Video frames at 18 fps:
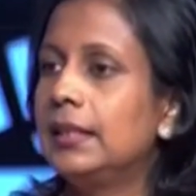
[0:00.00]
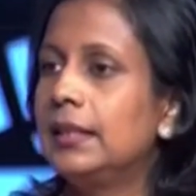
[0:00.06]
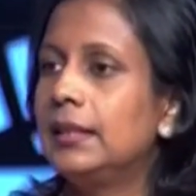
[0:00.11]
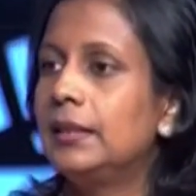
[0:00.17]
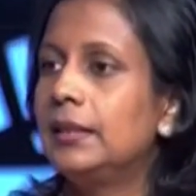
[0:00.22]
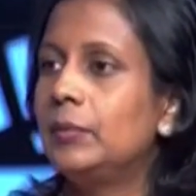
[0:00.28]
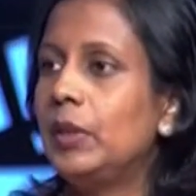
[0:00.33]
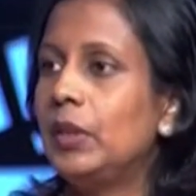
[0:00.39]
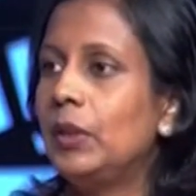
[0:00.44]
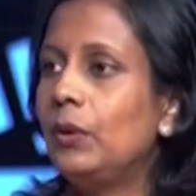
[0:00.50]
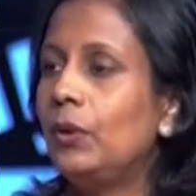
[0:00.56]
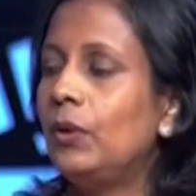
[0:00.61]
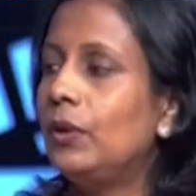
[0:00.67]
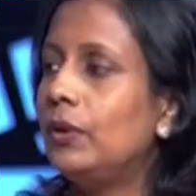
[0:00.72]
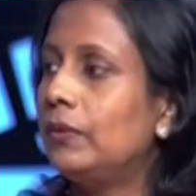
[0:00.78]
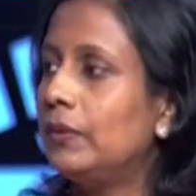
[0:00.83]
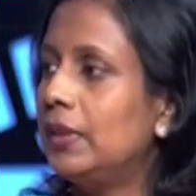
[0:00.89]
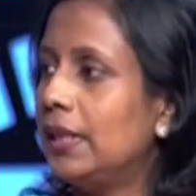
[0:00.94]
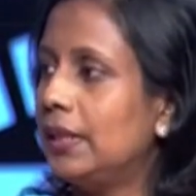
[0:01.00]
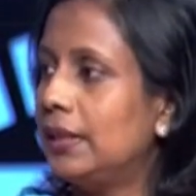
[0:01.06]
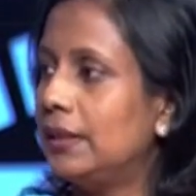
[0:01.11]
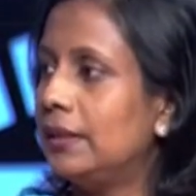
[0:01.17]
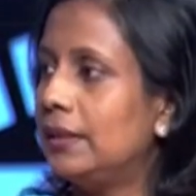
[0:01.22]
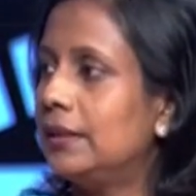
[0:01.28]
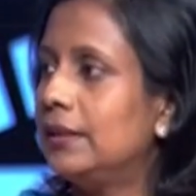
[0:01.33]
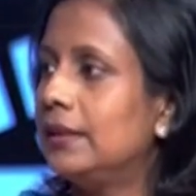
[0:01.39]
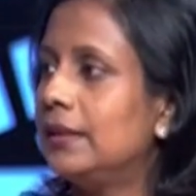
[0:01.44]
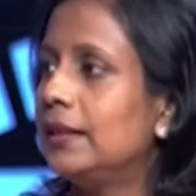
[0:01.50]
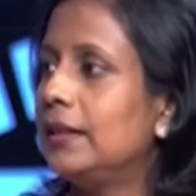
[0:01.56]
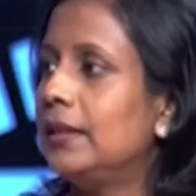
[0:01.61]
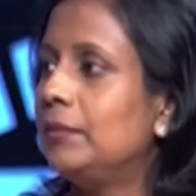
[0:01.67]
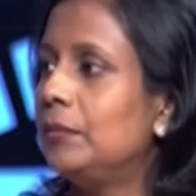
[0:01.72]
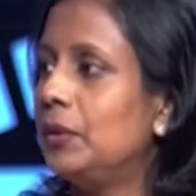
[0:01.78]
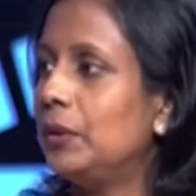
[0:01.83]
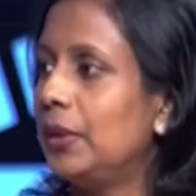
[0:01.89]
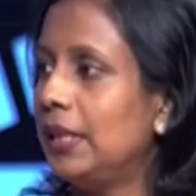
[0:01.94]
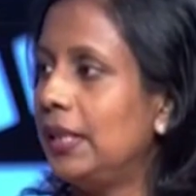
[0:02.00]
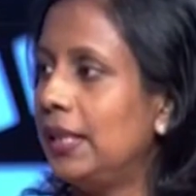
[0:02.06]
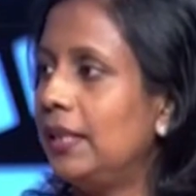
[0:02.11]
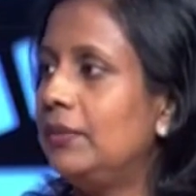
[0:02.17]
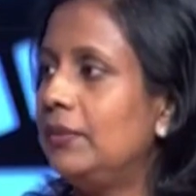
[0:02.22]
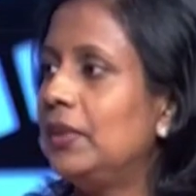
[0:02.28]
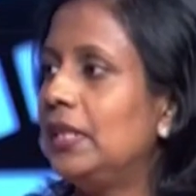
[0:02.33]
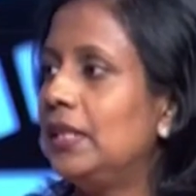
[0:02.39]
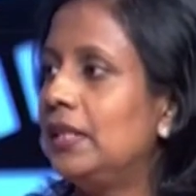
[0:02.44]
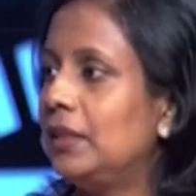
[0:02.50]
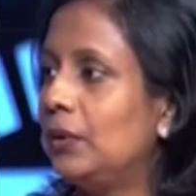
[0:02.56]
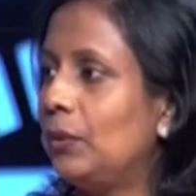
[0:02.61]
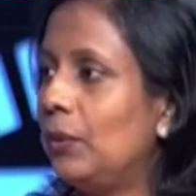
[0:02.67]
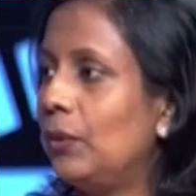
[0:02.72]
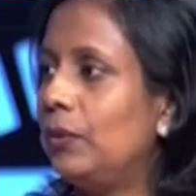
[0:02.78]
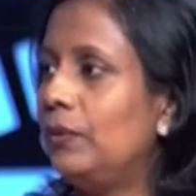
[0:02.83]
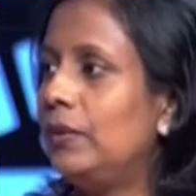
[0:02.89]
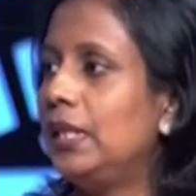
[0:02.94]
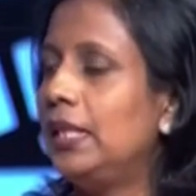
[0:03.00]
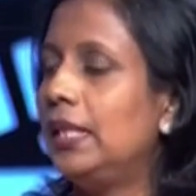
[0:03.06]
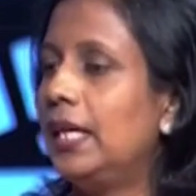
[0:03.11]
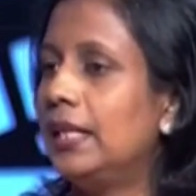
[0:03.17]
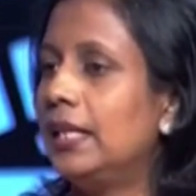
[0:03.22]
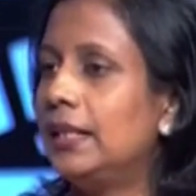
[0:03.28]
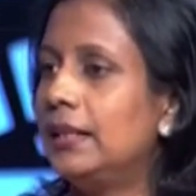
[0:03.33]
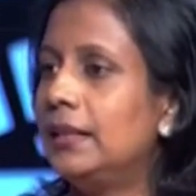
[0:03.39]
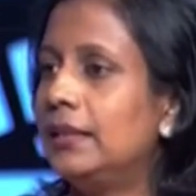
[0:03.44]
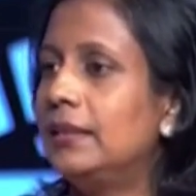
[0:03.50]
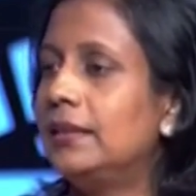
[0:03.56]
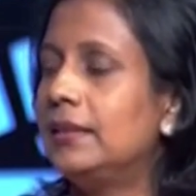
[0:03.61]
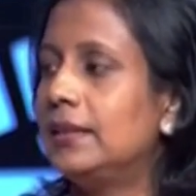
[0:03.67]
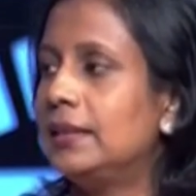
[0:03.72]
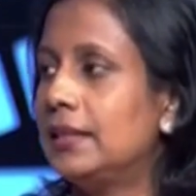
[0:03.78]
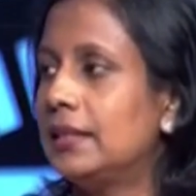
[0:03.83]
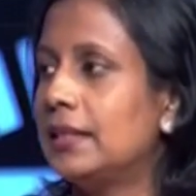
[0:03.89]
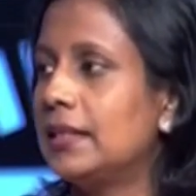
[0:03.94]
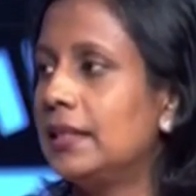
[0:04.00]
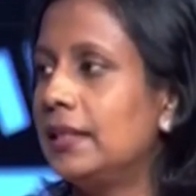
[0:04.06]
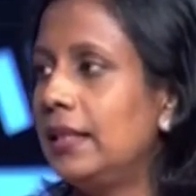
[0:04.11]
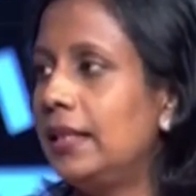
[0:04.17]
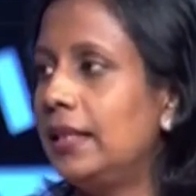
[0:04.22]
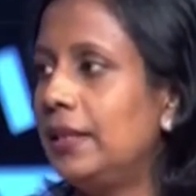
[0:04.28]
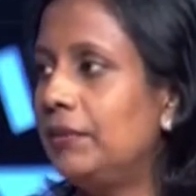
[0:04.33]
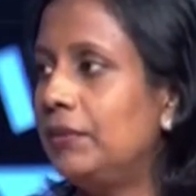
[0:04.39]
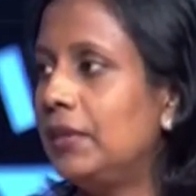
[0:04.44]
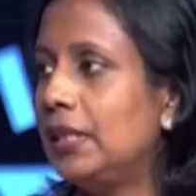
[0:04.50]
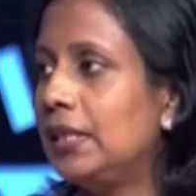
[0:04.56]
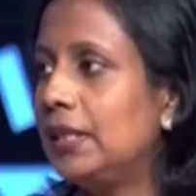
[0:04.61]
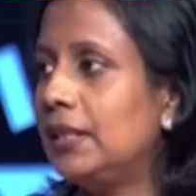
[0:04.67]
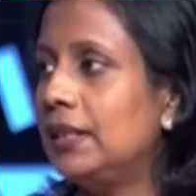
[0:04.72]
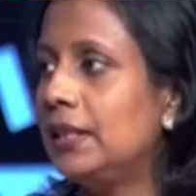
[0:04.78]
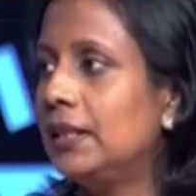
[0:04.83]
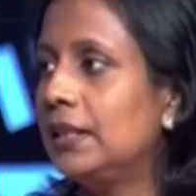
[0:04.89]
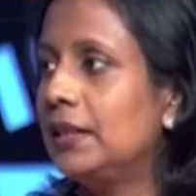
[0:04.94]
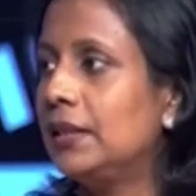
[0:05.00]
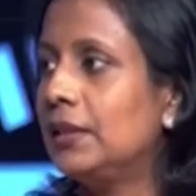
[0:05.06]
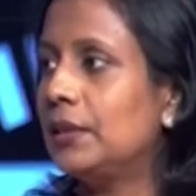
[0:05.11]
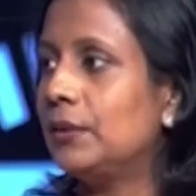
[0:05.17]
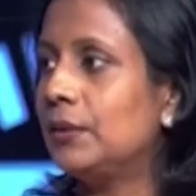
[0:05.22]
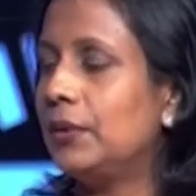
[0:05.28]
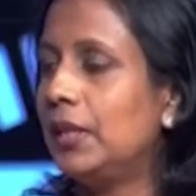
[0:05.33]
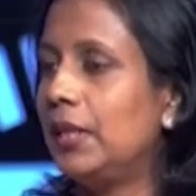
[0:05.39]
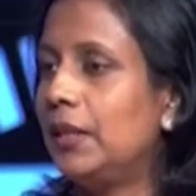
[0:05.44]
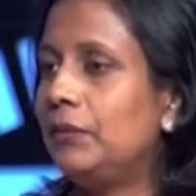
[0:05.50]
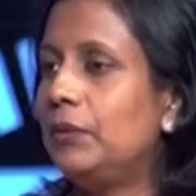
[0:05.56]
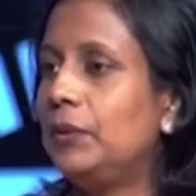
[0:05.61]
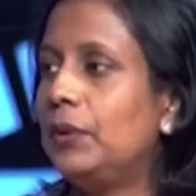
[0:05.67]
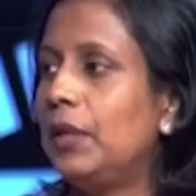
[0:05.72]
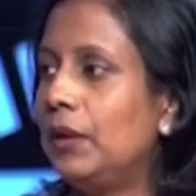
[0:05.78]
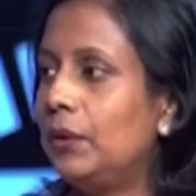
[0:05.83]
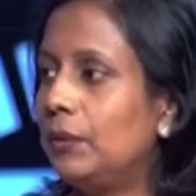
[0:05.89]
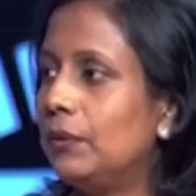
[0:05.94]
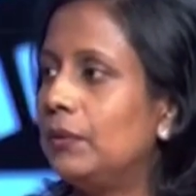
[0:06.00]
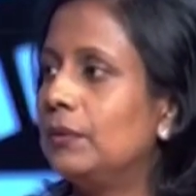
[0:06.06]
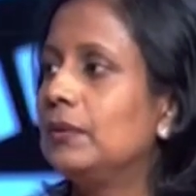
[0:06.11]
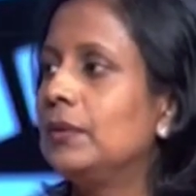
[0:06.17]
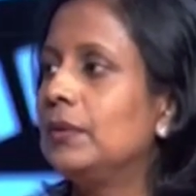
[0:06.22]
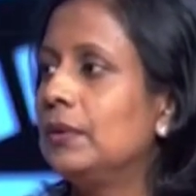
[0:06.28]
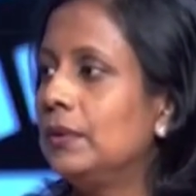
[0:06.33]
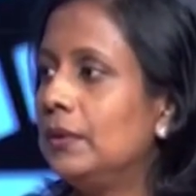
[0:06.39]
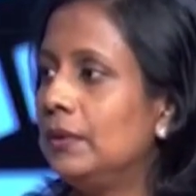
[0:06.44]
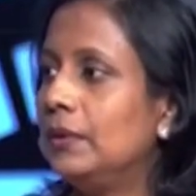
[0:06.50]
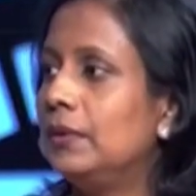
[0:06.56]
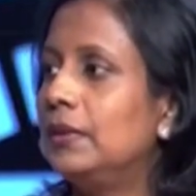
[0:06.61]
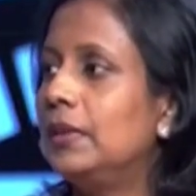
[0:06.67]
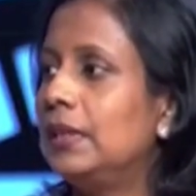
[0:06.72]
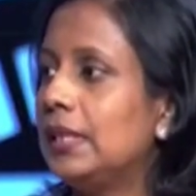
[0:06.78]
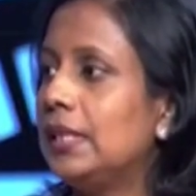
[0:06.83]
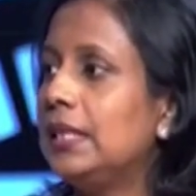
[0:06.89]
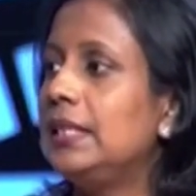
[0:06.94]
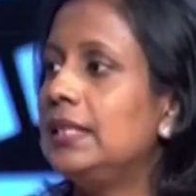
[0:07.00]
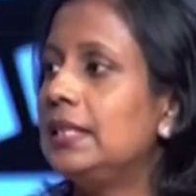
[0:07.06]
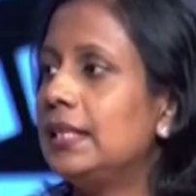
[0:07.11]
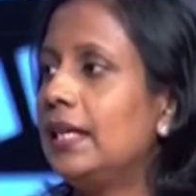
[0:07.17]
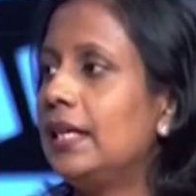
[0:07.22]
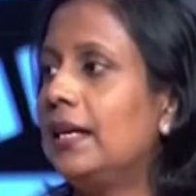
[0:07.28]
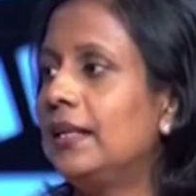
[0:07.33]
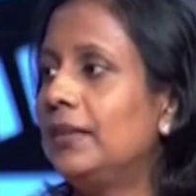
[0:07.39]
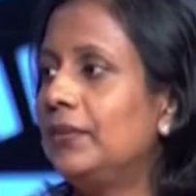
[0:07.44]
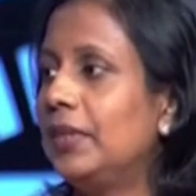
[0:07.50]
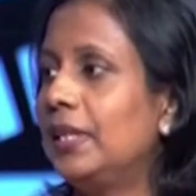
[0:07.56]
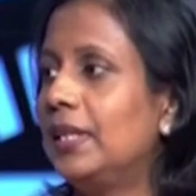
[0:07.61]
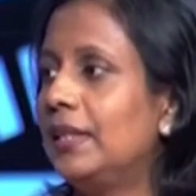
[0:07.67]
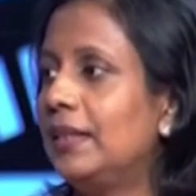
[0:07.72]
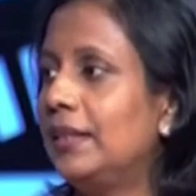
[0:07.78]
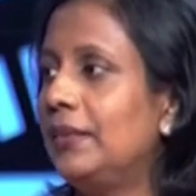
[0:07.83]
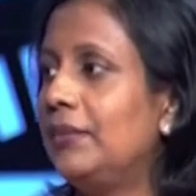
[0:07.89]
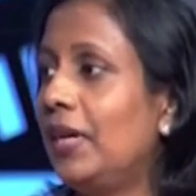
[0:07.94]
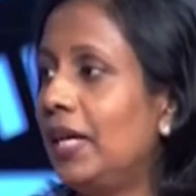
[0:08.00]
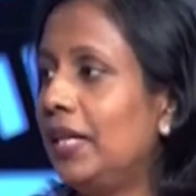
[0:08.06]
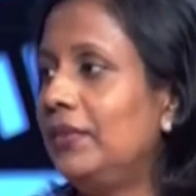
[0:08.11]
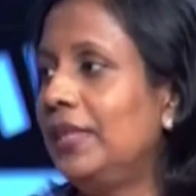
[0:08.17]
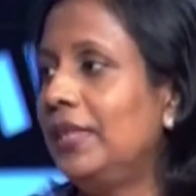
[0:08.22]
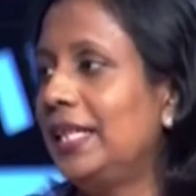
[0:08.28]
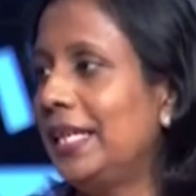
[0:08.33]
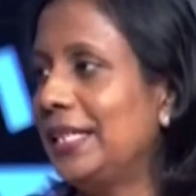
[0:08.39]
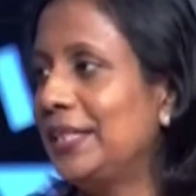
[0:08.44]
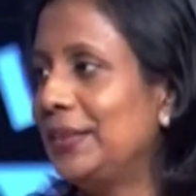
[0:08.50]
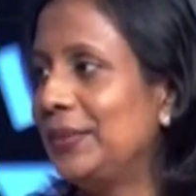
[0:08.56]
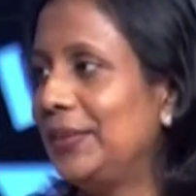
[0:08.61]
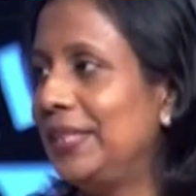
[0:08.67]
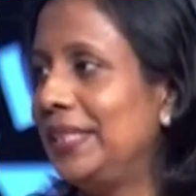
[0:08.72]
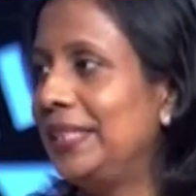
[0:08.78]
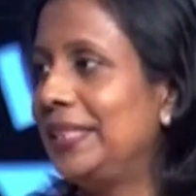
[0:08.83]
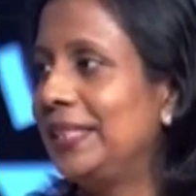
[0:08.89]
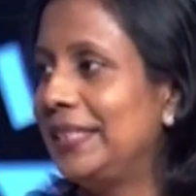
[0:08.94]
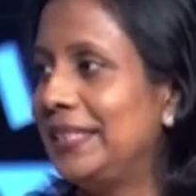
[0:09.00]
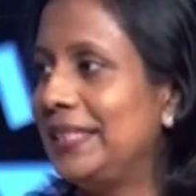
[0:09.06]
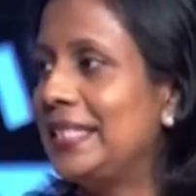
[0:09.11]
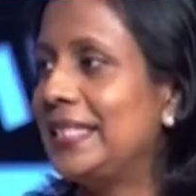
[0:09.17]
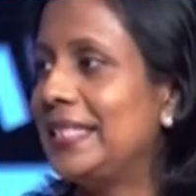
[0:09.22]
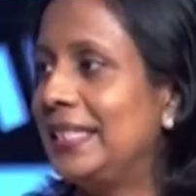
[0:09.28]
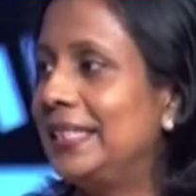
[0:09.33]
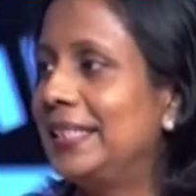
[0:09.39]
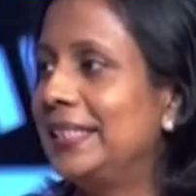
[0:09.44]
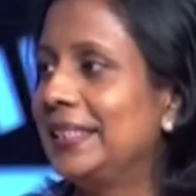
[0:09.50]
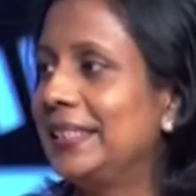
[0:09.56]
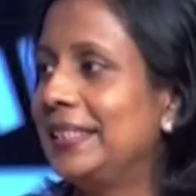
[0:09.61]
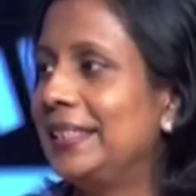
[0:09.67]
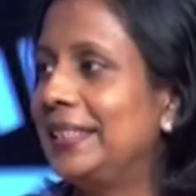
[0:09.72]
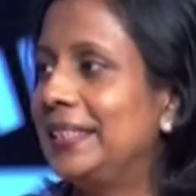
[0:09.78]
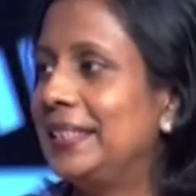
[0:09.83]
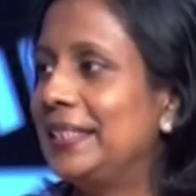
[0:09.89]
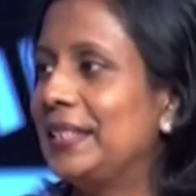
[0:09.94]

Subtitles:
But all of that came to an end with the COVID and the recession and everything. So we have to now restart. We are reviving actually in this year. Yes.